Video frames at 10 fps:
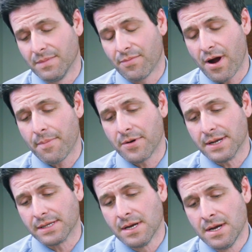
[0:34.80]

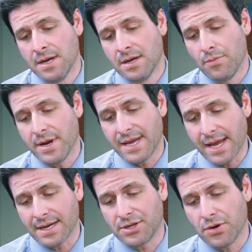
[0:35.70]
properties. We
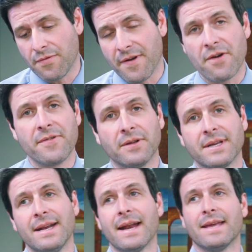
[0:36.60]
take it to Fairfield,
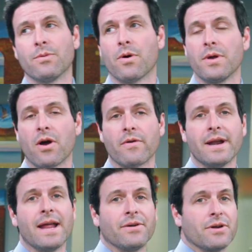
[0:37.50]
Connecticut, where we are
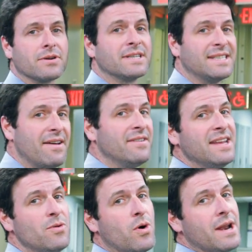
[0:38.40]
right now. There are
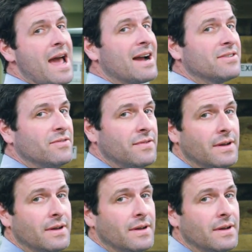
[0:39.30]
71 active